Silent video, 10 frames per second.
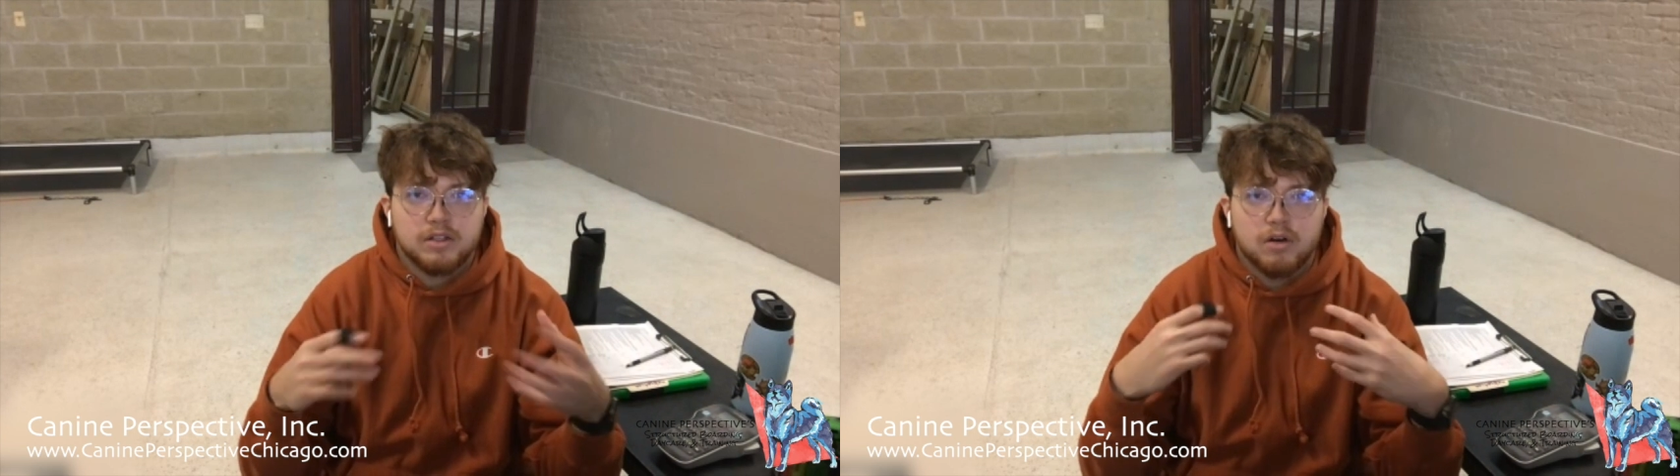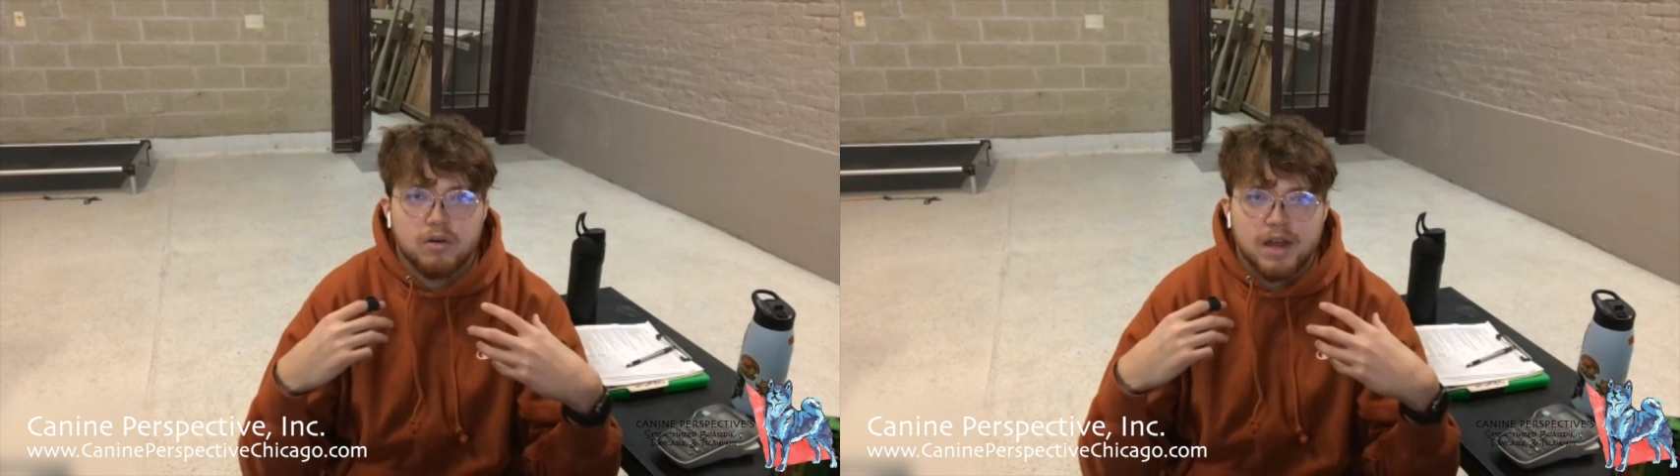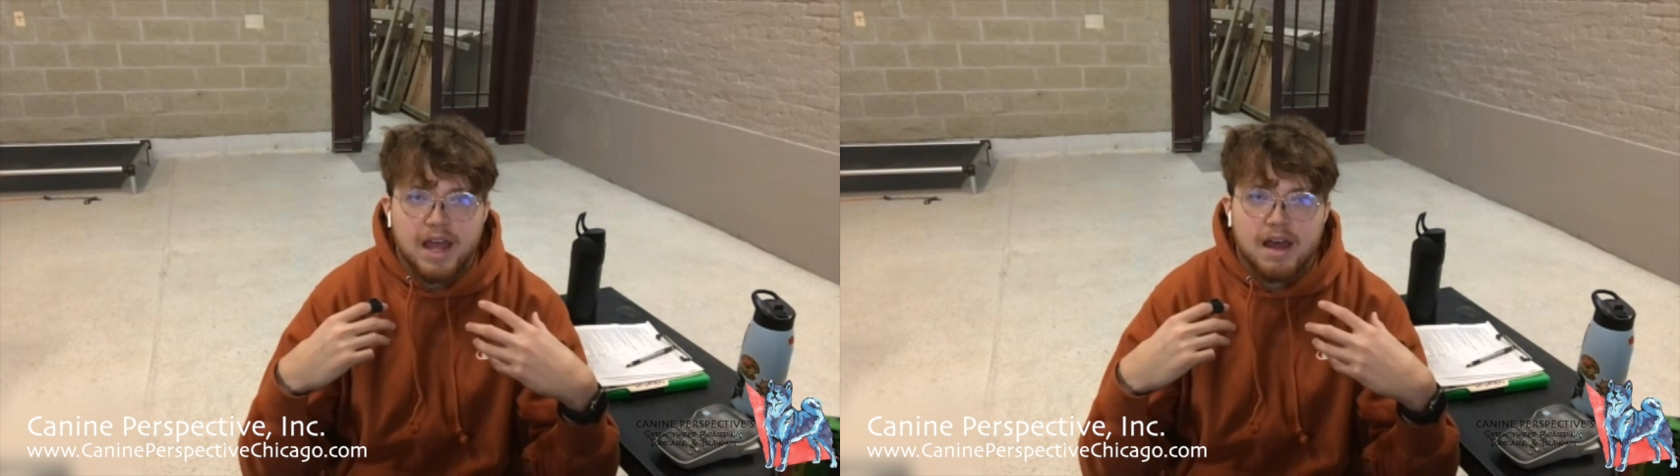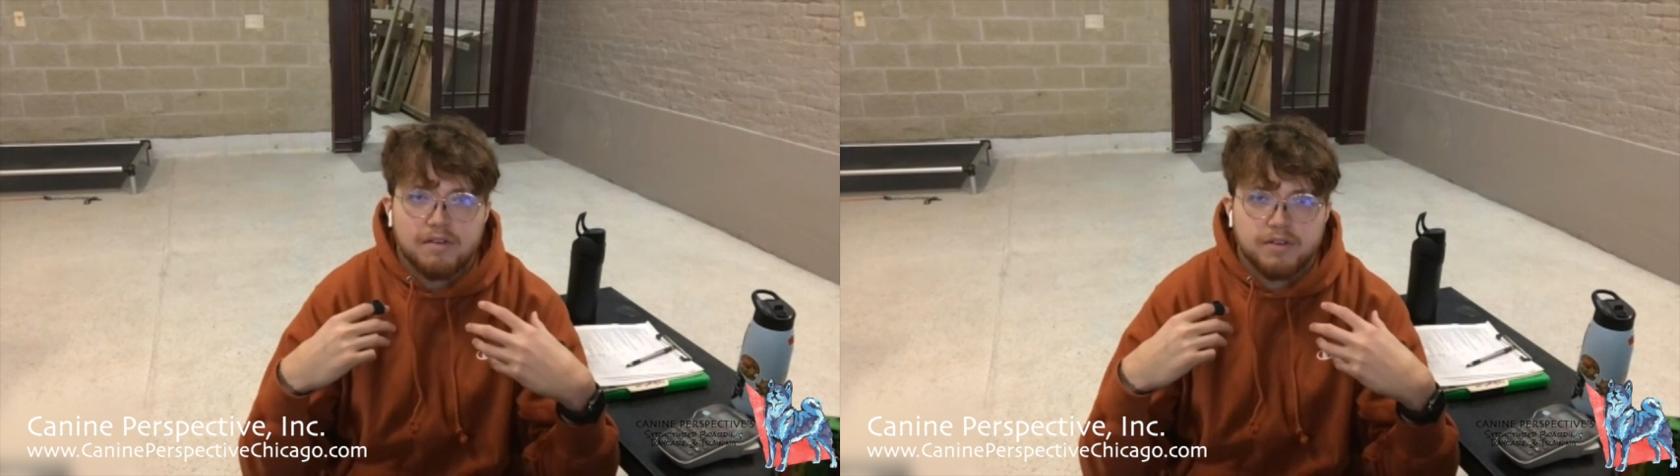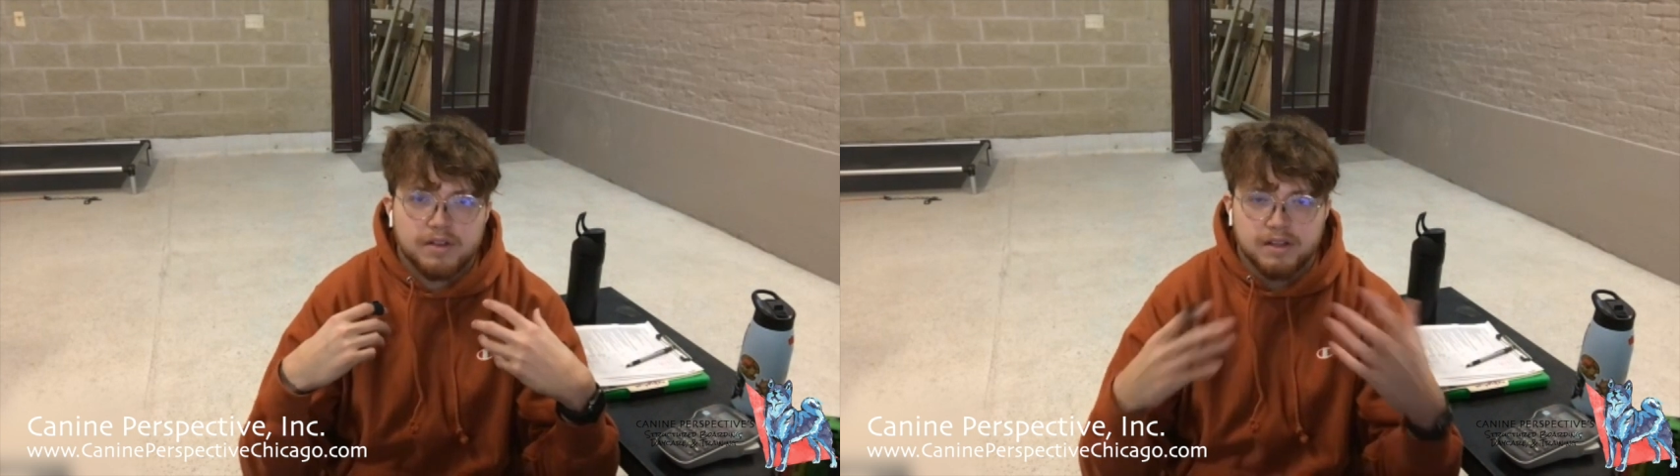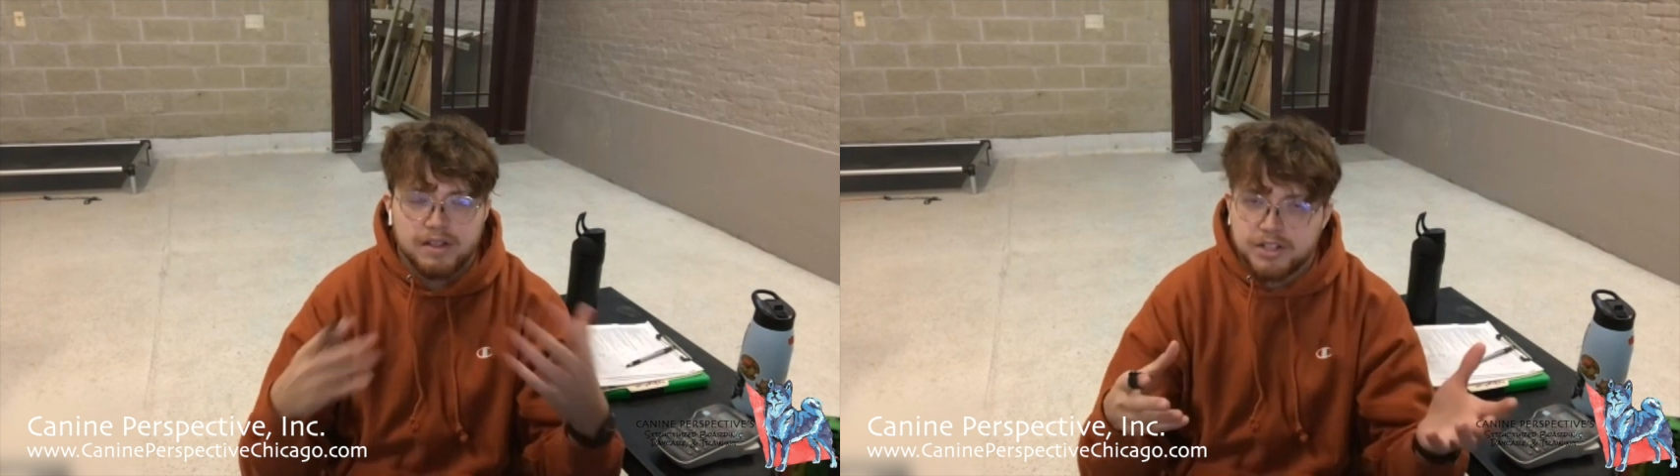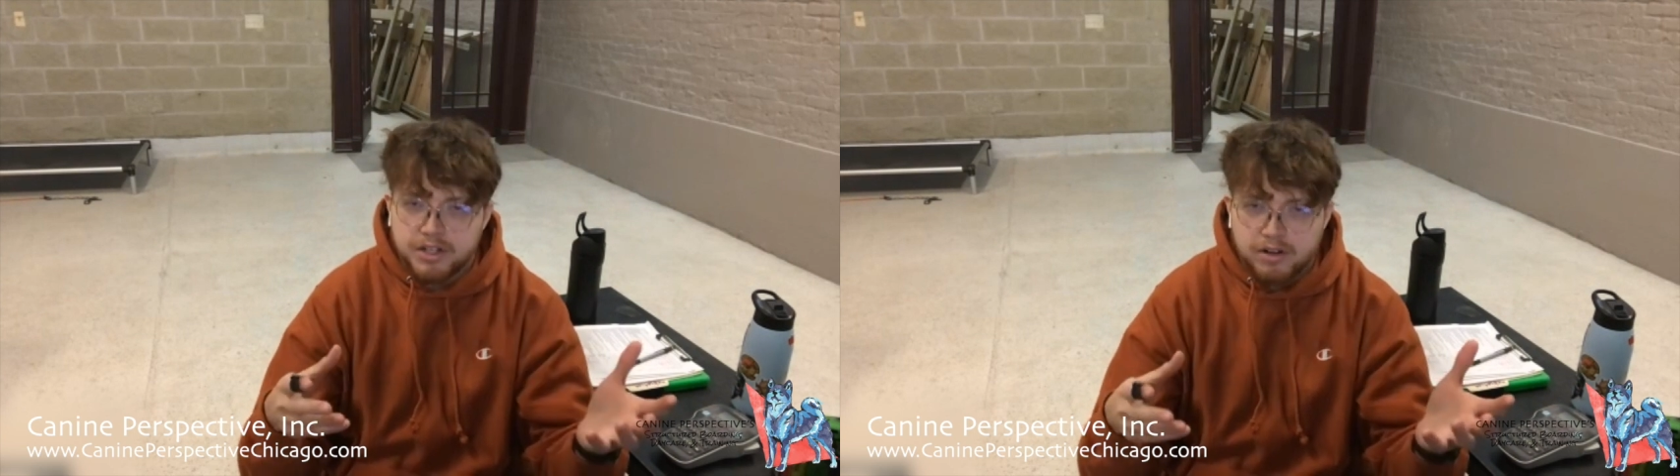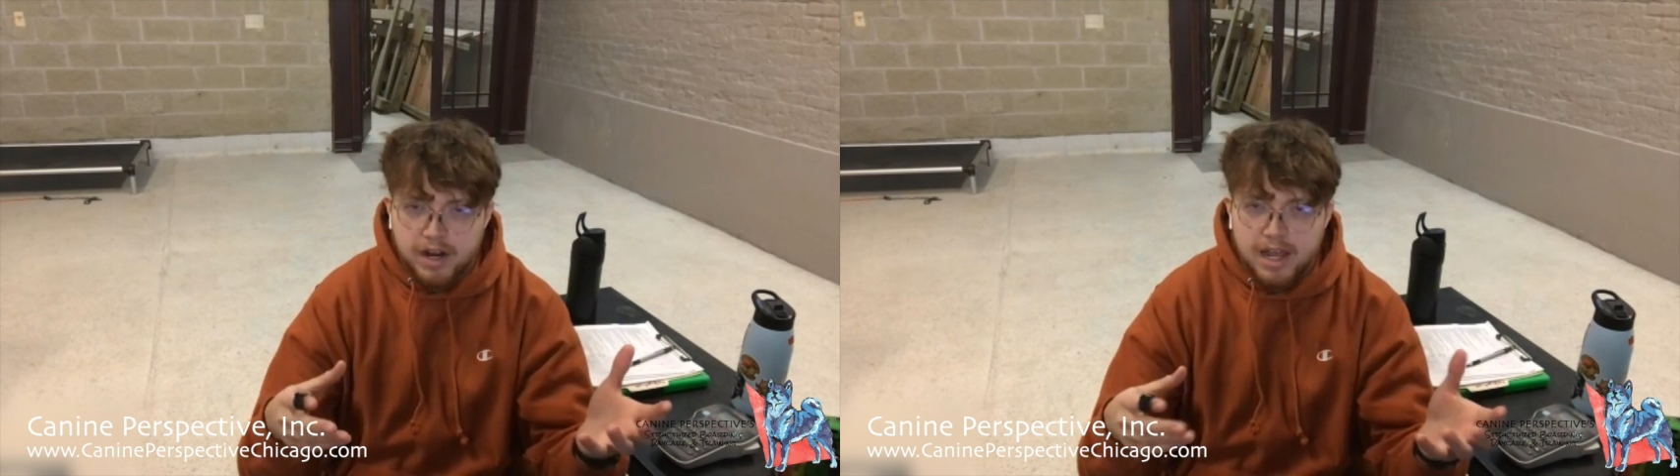don't have the leash in your